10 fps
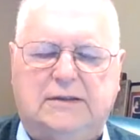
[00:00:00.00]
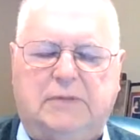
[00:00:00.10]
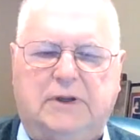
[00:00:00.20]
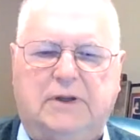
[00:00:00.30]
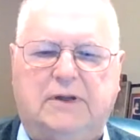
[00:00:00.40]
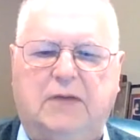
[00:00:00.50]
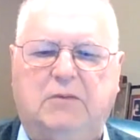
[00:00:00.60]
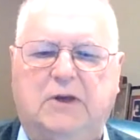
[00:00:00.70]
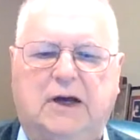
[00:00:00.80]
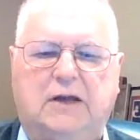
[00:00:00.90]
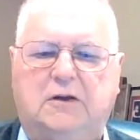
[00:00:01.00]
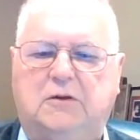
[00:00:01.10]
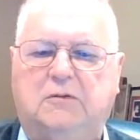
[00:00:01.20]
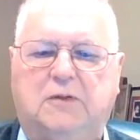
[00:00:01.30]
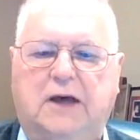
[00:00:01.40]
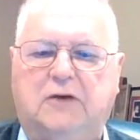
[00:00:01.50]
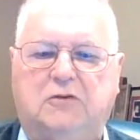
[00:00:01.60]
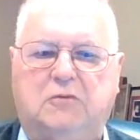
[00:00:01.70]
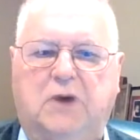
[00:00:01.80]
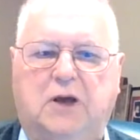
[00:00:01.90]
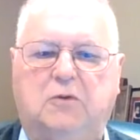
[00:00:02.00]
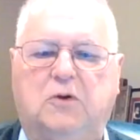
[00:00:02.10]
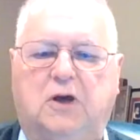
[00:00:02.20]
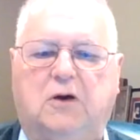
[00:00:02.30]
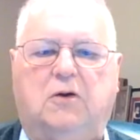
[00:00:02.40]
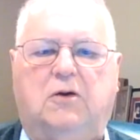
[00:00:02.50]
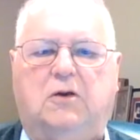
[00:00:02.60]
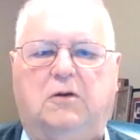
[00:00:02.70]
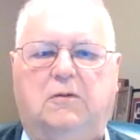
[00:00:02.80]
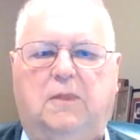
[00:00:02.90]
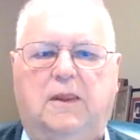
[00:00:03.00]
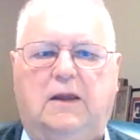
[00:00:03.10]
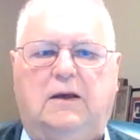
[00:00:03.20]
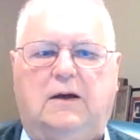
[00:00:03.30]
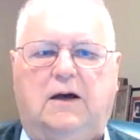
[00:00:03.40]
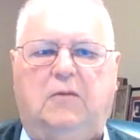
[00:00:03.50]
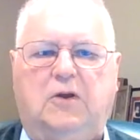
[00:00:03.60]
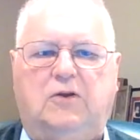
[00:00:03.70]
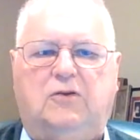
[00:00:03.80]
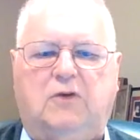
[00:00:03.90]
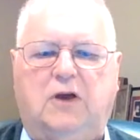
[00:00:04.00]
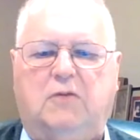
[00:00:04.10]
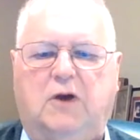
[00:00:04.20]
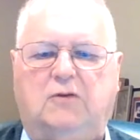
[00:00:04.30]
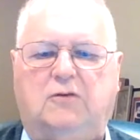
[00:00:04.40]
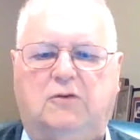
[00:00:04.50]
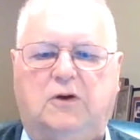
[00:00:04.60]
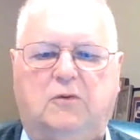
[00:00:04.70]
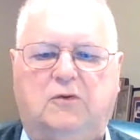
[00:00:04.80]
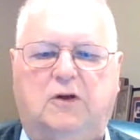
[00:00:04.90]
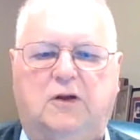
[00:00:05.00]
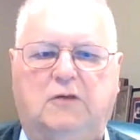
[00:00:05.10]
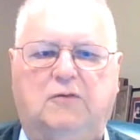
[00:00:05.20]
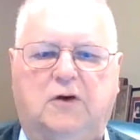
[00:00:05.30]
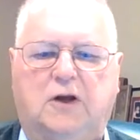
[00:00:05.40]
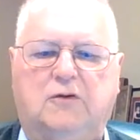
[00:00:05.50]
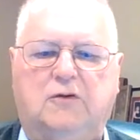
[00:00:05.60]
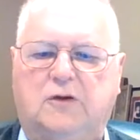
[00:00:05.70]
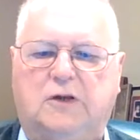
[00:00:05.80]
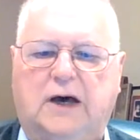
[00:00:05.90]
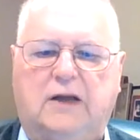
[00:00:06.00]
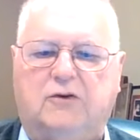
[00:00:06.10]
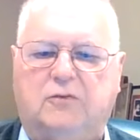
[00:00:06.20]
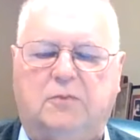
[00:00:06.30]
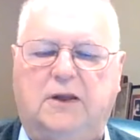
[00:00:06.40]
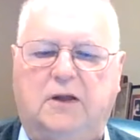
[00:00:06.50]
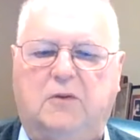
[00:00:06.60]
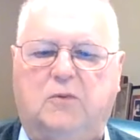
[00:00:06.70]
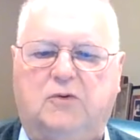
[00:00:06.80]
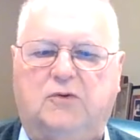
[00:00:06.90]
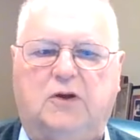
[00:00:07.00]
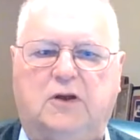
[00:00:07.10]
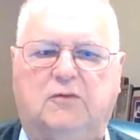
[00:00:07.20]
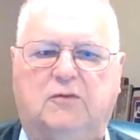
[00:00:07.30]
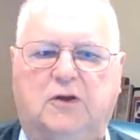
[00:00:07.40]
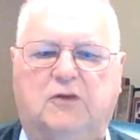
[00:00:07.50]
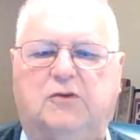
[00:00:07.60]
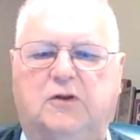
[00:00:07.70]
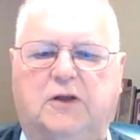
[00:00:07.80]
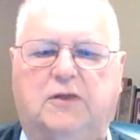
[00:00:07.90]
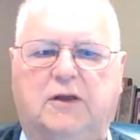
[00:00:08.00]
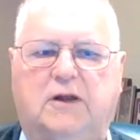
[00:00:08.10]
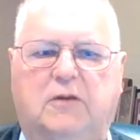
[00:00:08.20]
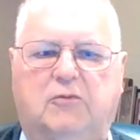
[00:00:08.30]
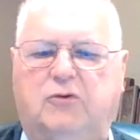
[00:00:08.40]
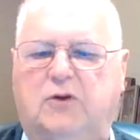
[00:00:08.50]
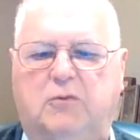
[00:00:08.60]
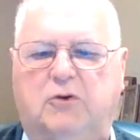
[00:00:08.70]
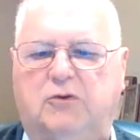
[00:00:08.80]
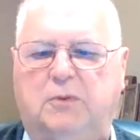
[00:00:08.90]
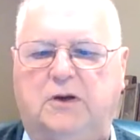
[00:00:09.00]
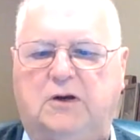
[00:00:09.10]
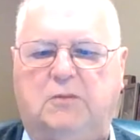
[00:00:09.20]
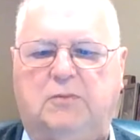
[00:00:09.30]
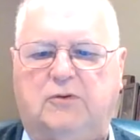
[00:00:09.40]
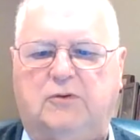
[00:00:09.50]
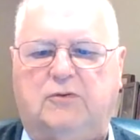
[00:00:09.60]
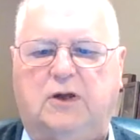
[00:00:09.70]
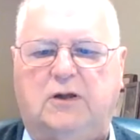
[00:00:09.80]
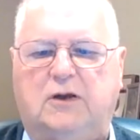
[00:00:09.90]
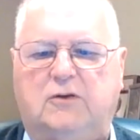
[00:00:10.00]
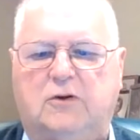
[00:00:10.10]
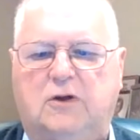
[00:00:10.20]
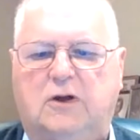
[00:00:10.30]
By the time you got to two thousand, man, who cared? I mean, straight razors that were selling for hundreds of dollars by then were selling for less than nothing. Now, I'm sure there must be a couple of straight razors.